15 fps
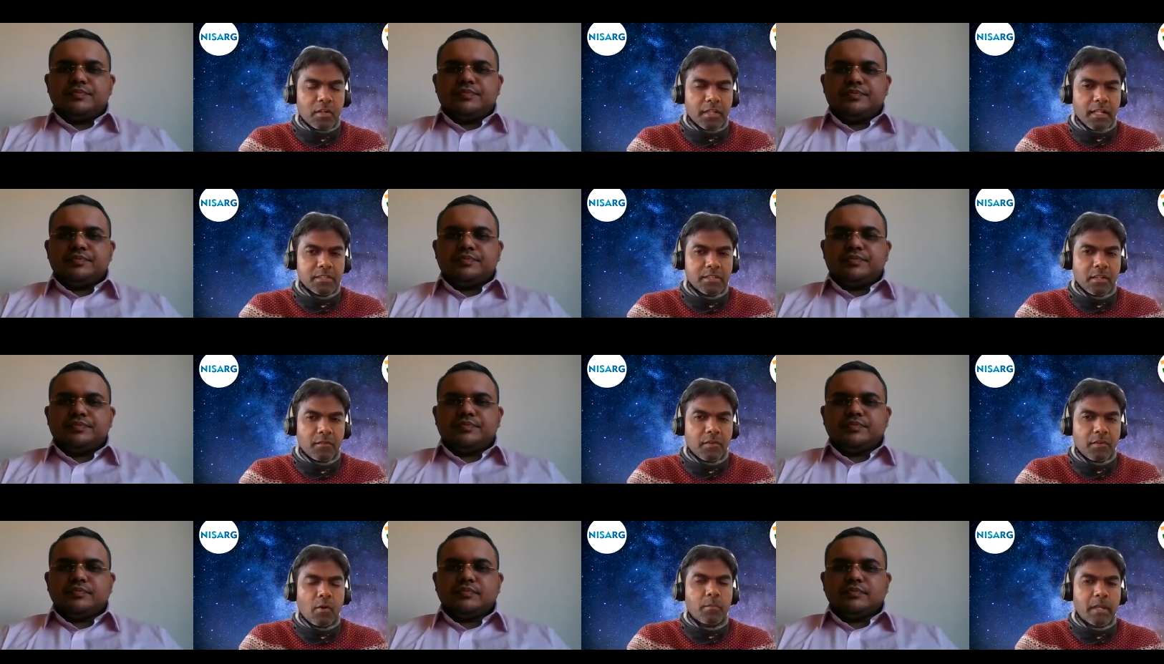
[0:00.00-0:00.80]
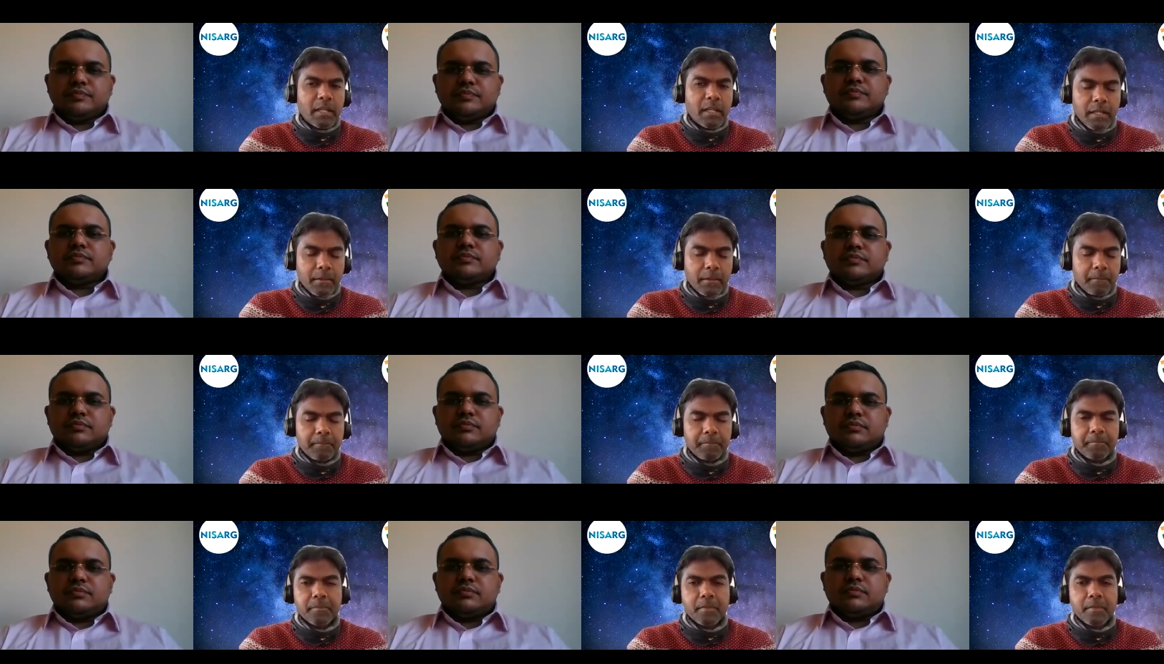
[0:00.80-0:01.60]
Speaker 1: context of how many
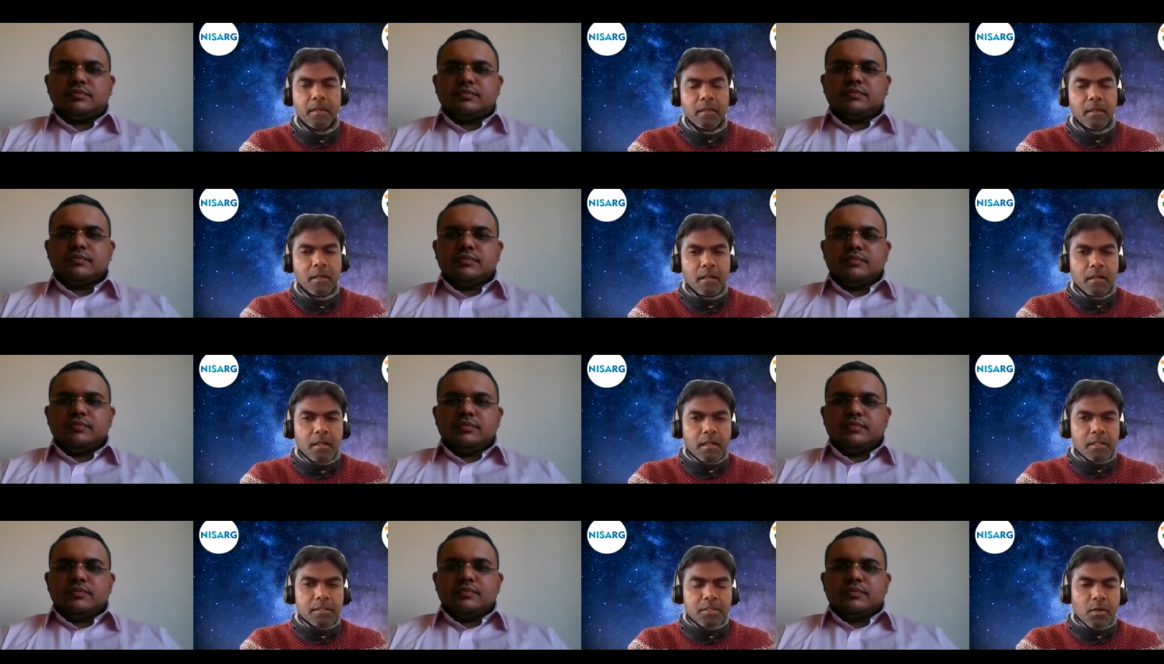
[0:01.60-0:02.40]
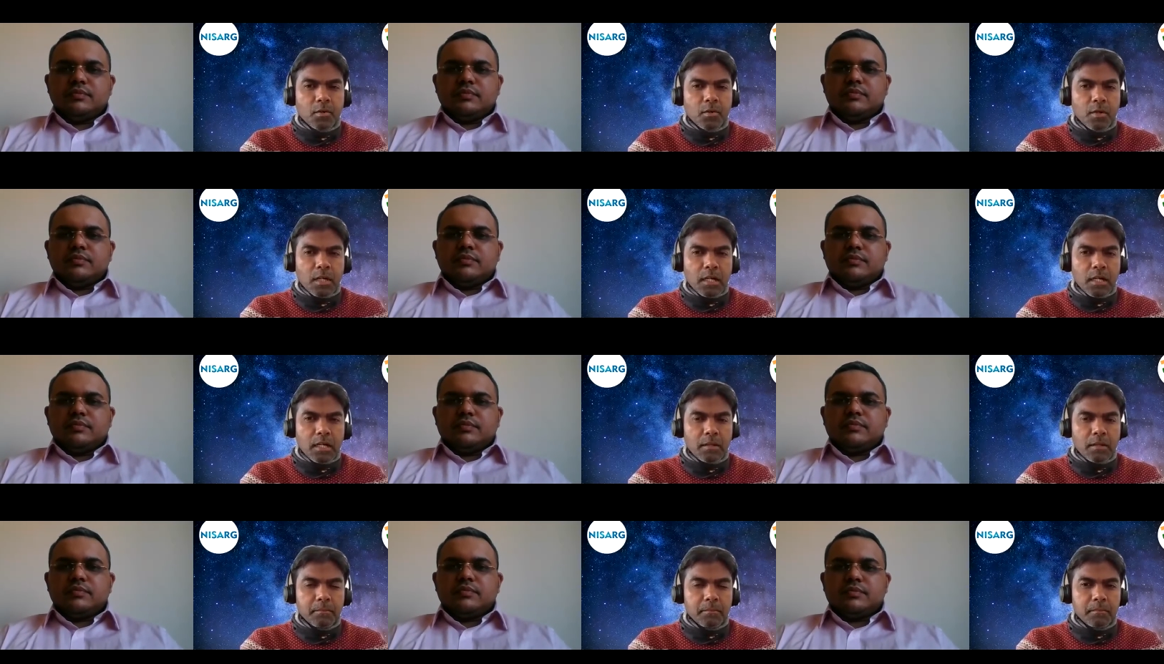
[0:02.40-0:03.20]
so
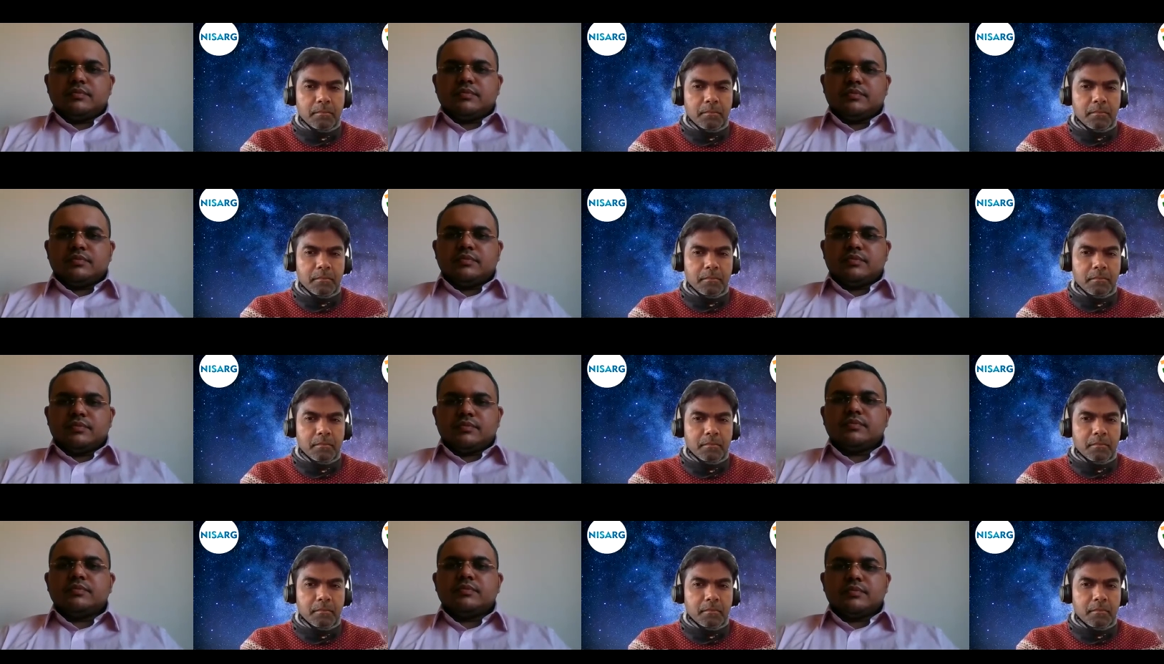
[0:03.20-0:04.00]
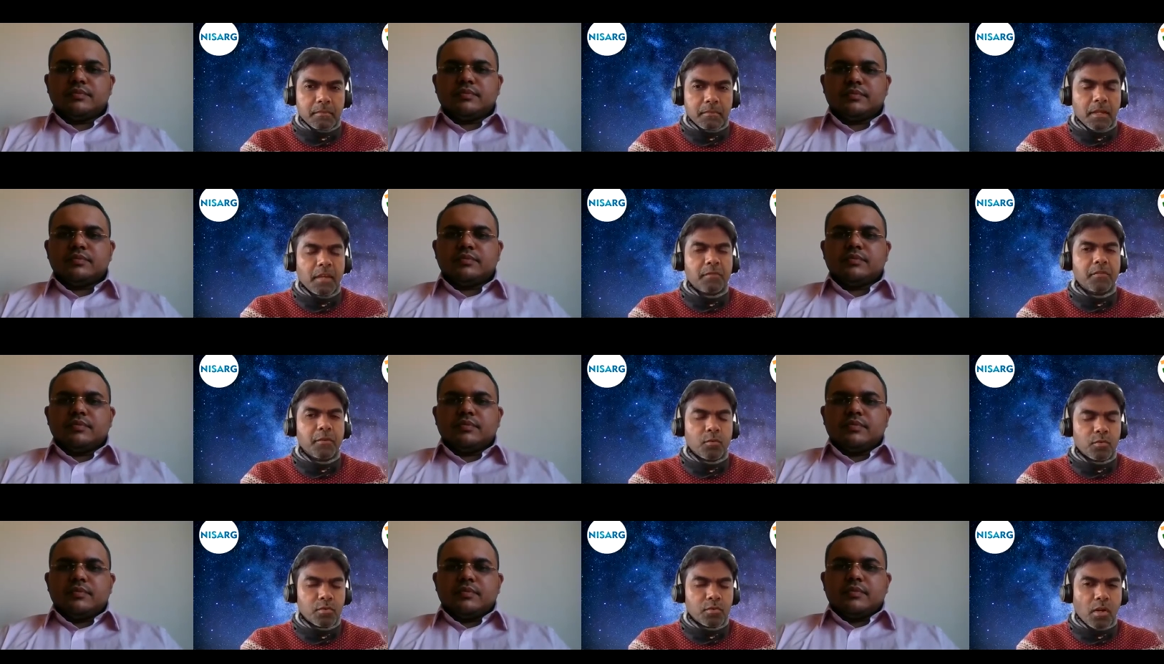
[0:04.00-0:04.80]
um, if
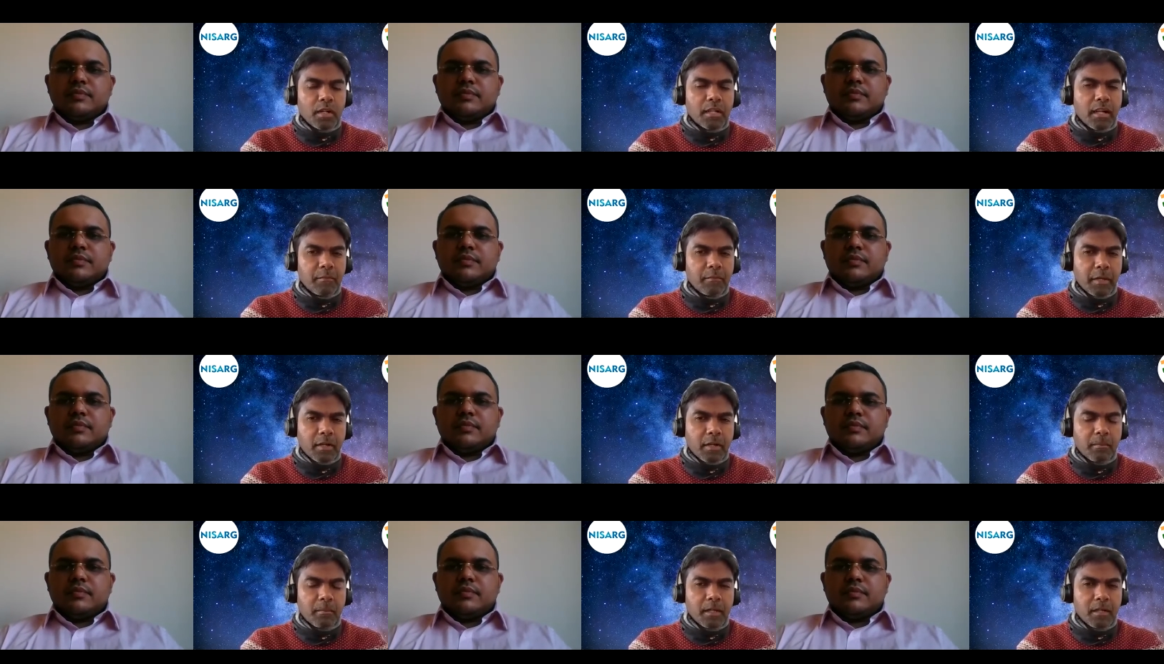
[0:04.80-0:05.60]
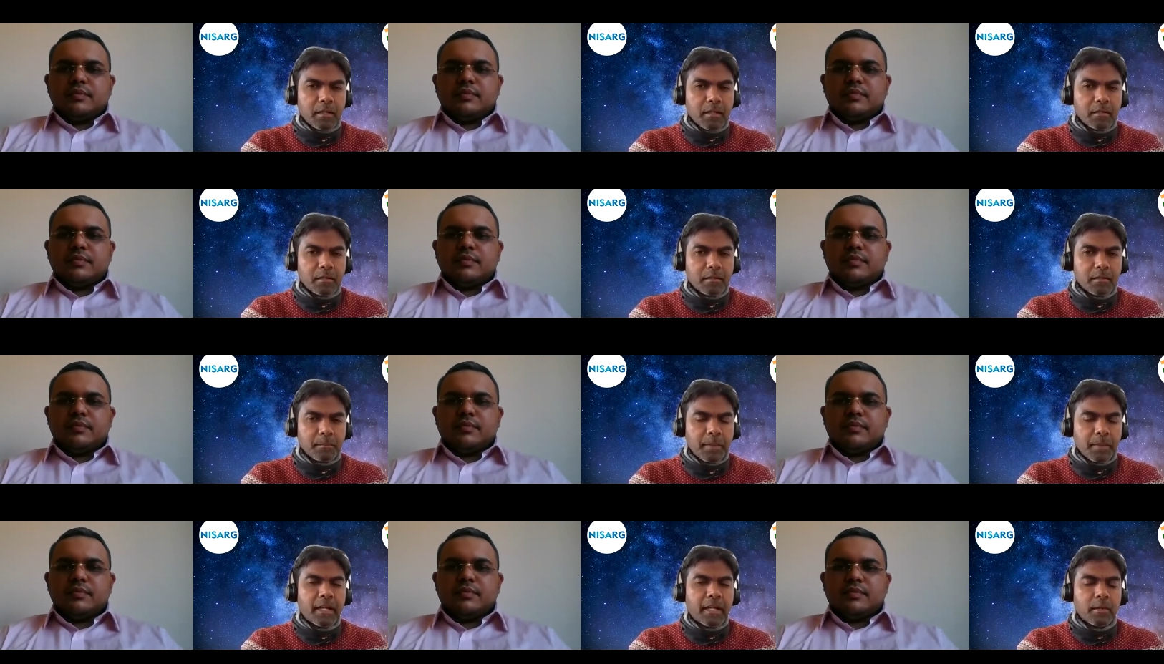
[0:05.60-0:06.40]
you would not have become a
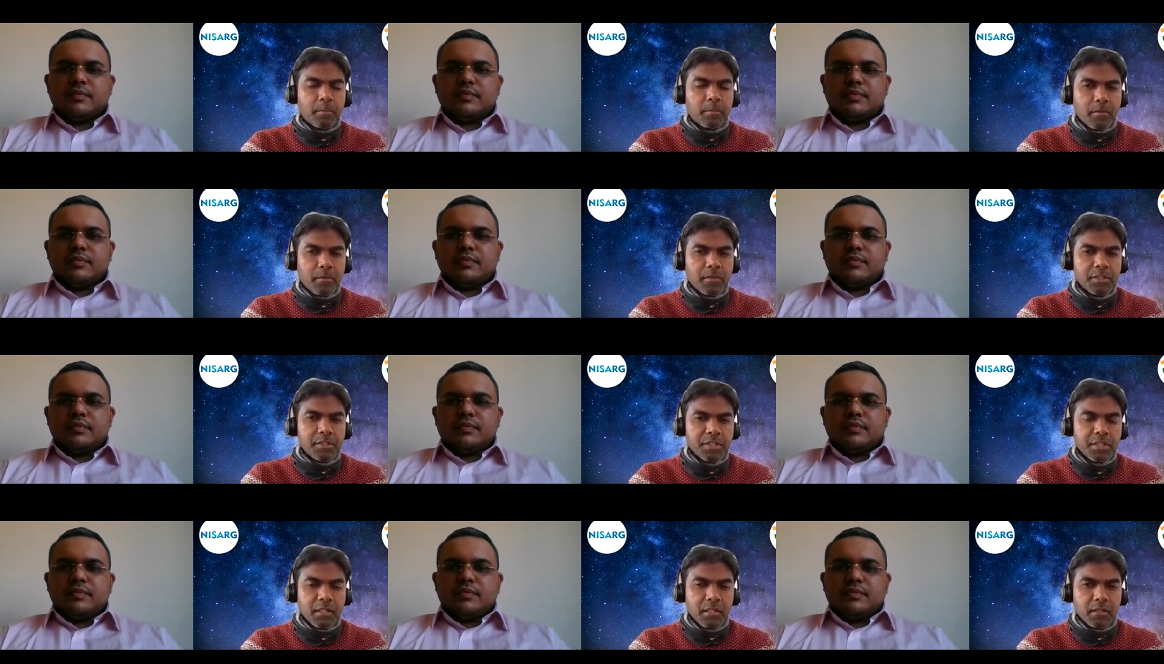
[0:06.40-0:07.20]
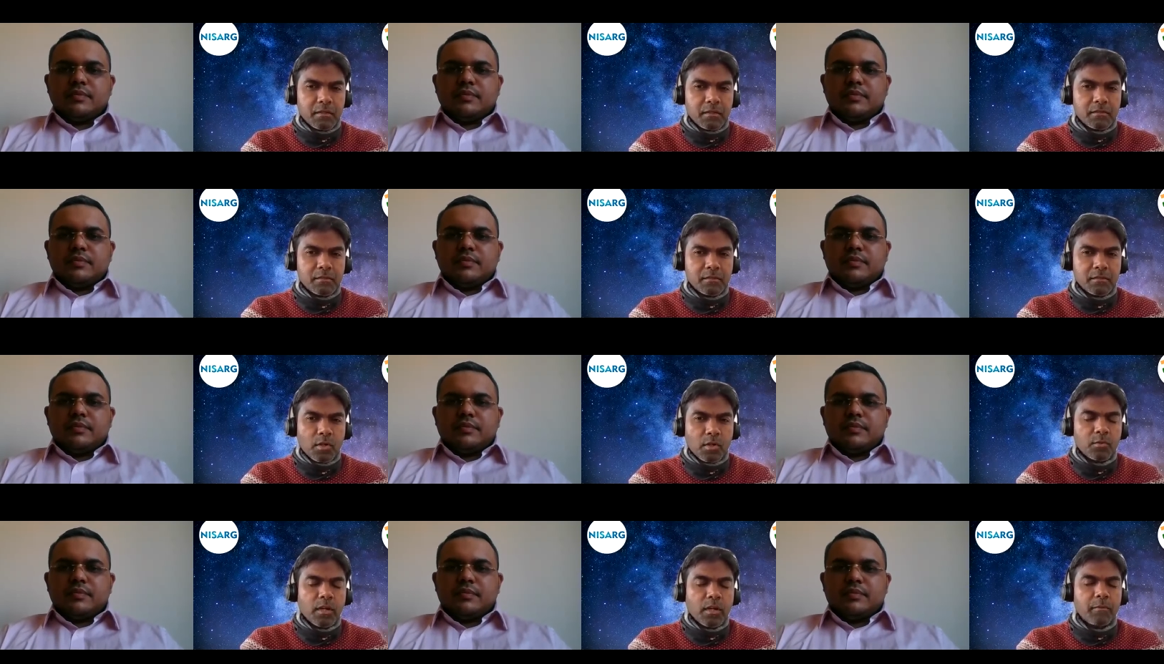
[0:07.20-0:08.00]
medical professional
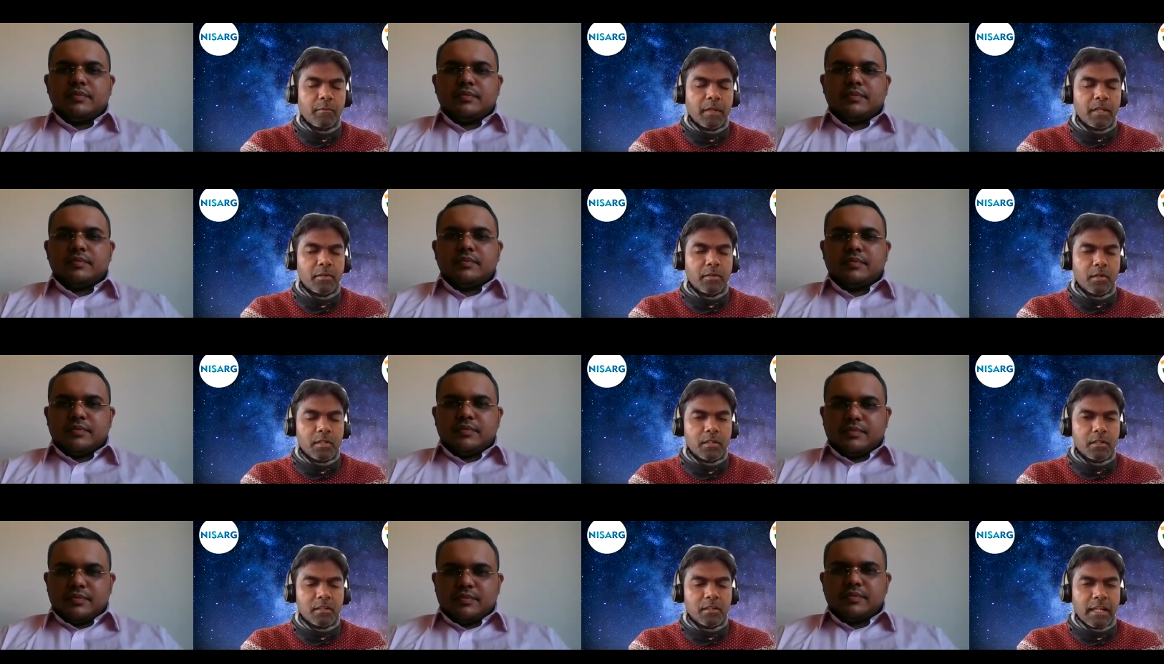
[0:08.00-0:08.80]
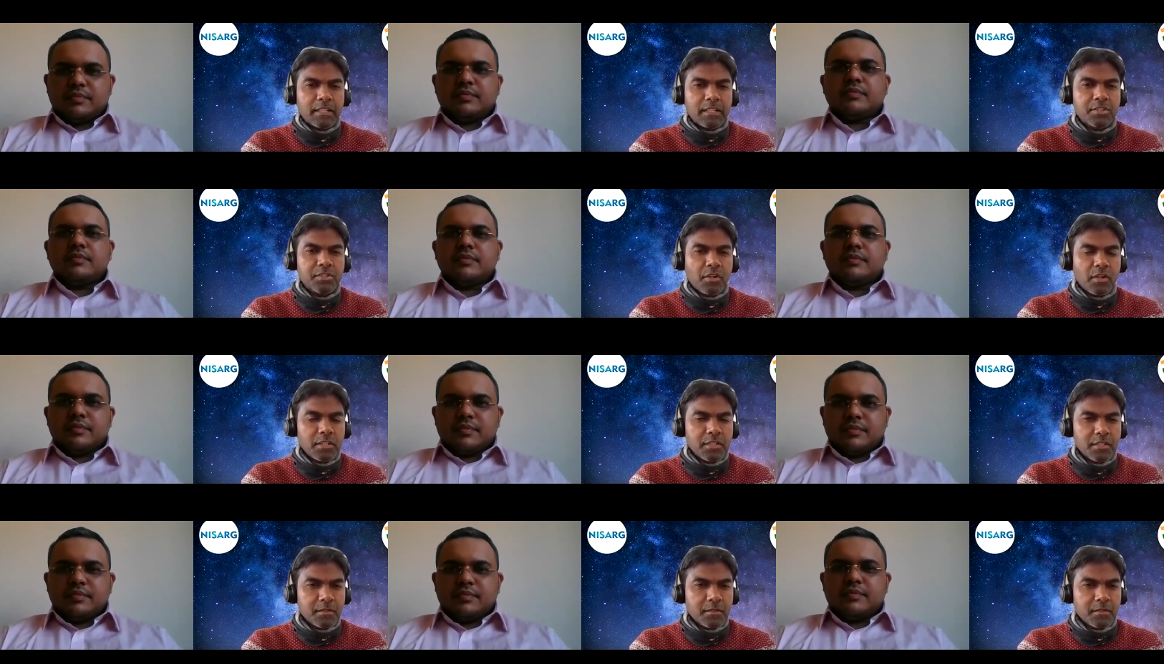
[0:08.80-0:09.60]
what would have been your next
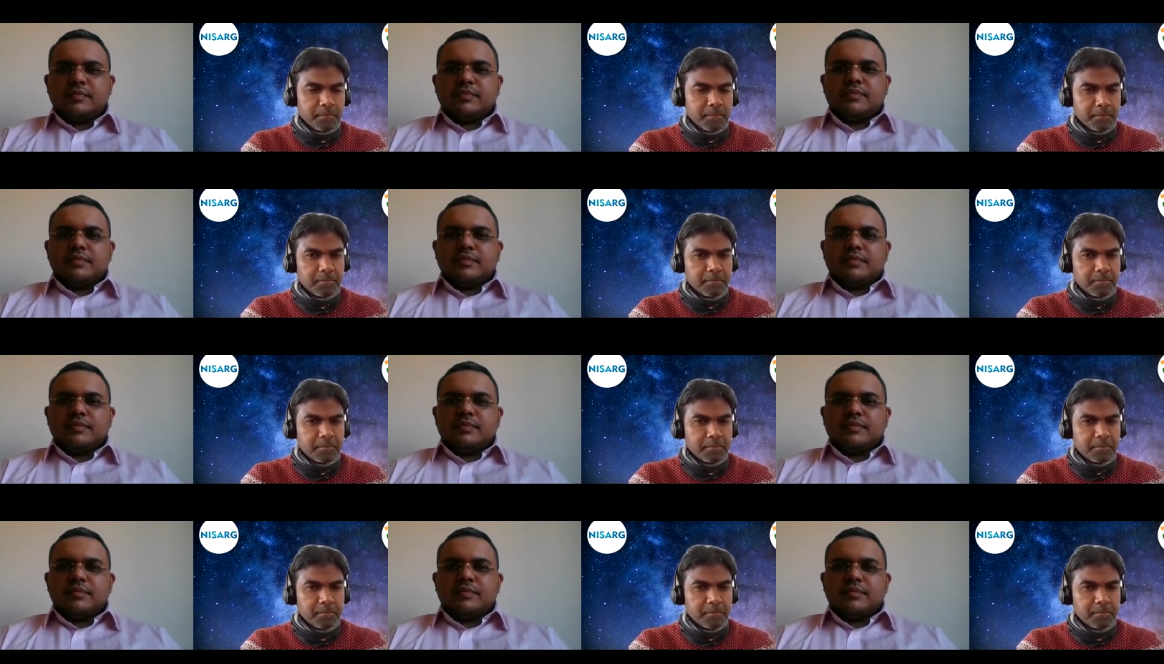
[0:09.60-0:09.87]
choice